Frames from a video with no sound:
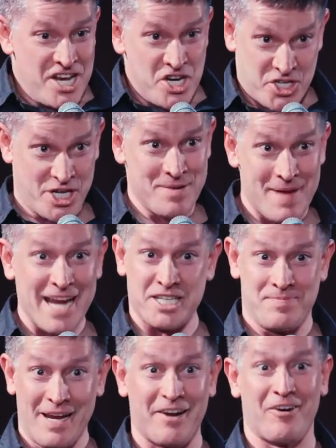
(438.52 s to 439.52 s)
She
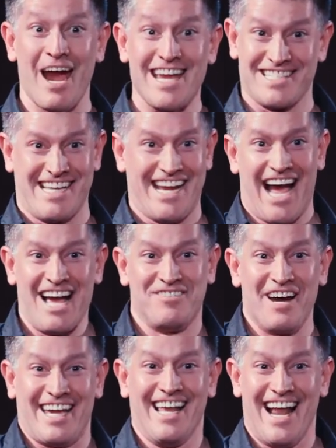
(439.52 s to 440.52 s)
makes me crazy.
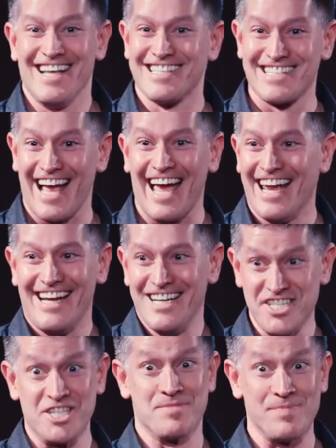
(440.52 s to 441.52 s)
What can I say?
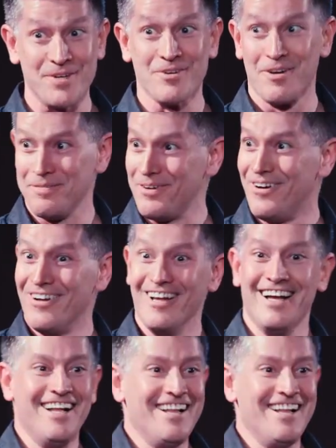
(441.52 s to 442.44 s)
She's beautiful.